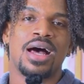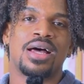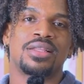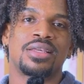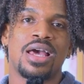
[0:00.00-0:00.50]

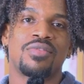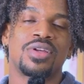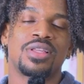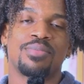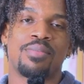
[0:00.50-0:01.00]
and
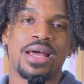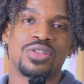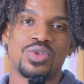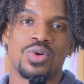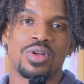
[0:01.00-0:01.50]
Kevin
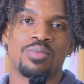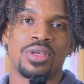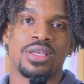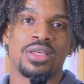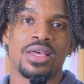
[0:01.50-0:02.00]
mentored
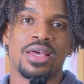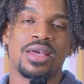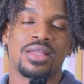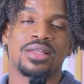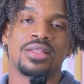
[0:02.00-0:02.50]
me
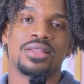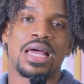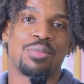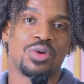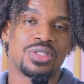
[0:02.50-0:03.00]
in
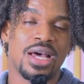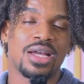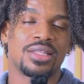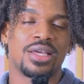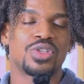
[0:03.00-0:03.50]

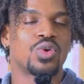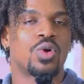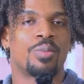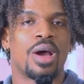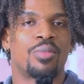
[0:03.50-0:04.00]
mnemotechnics
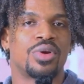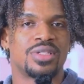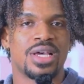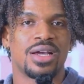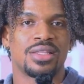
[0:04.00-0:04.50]
or memory
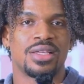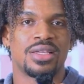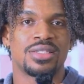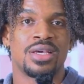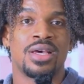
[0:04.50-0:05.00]

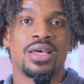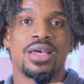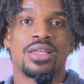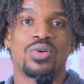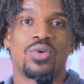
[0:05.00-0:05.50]
techniques
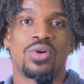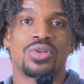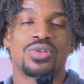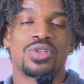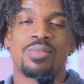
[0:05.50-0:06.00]
in
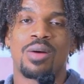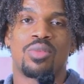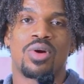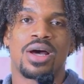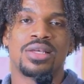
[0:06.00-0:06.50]
order to
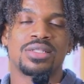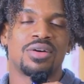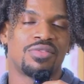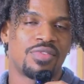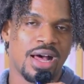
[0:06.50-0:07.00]
memorize
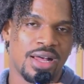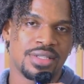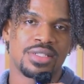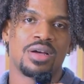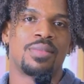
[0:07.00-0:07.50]
a
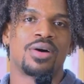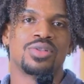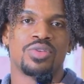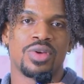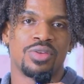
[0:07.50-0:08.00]
vast
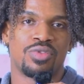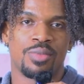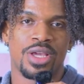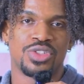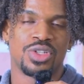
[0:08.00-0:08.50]
amount of
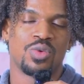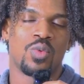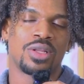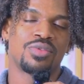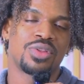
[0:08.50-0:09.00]
information.
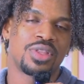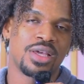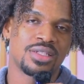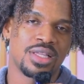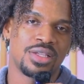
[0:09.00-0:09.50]
One of the
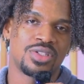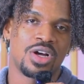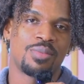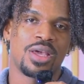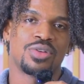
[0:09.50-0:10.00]
things that he
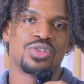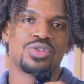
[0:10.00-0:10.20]
taught me how